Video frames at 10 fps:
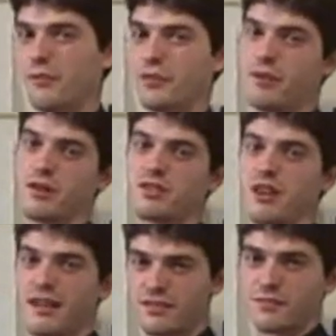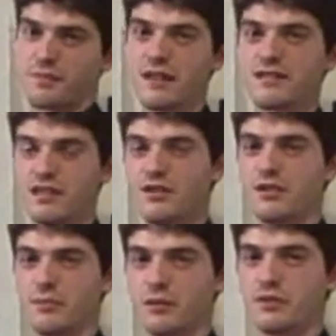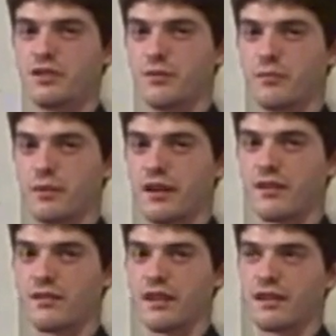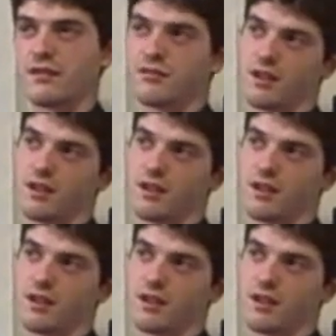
pretty much the biggest things you can build with stone and brick are like